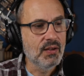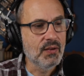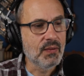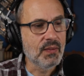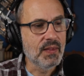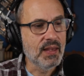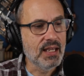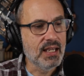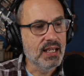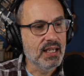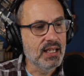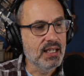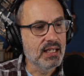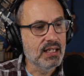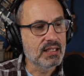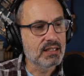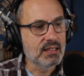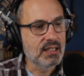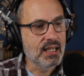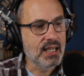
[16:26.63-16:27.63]
They
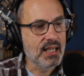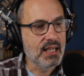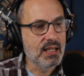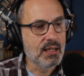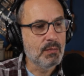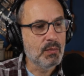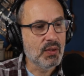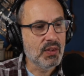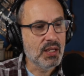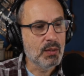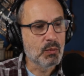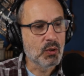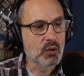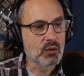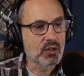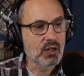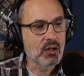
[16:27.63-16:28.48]
claim they broke